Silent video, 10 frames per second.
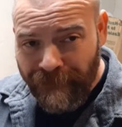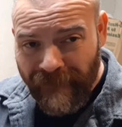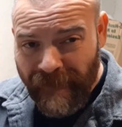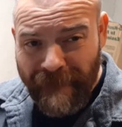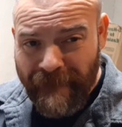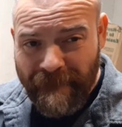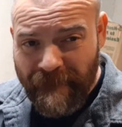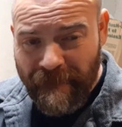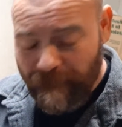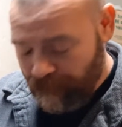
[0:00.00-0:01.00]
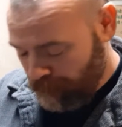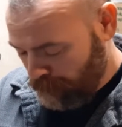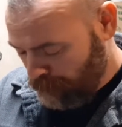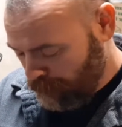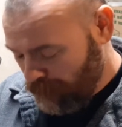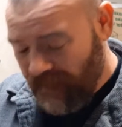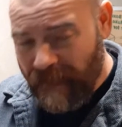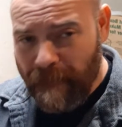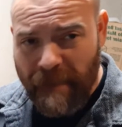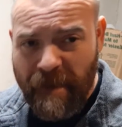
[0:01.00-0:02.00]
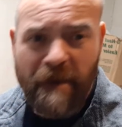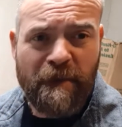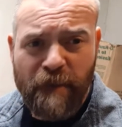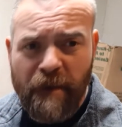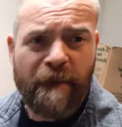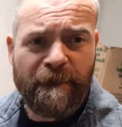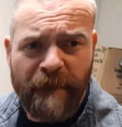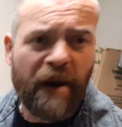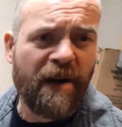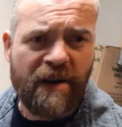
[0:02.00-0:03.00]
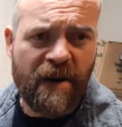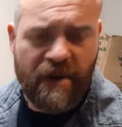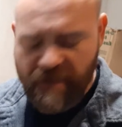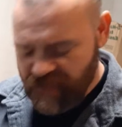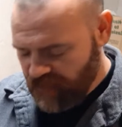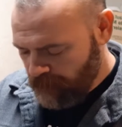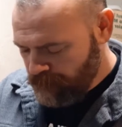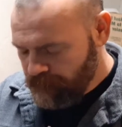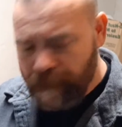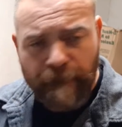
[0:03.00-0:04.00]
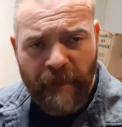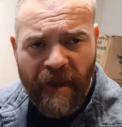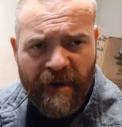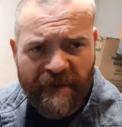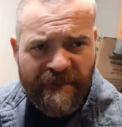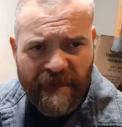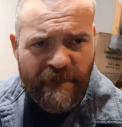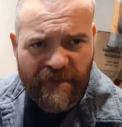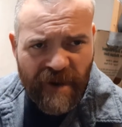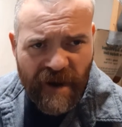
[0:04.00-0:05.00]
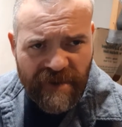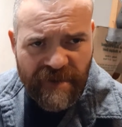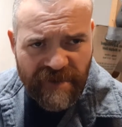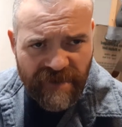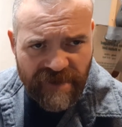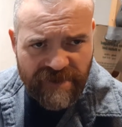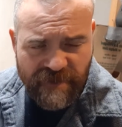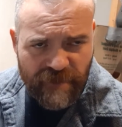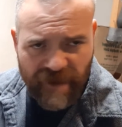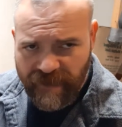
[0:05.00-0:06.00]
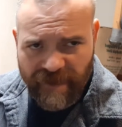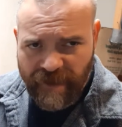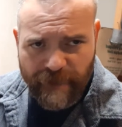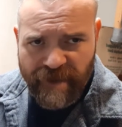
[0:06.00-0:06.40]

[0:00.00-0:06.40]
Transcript: I don't even, in a million trillion fucking years, I would have never thought that this would need to be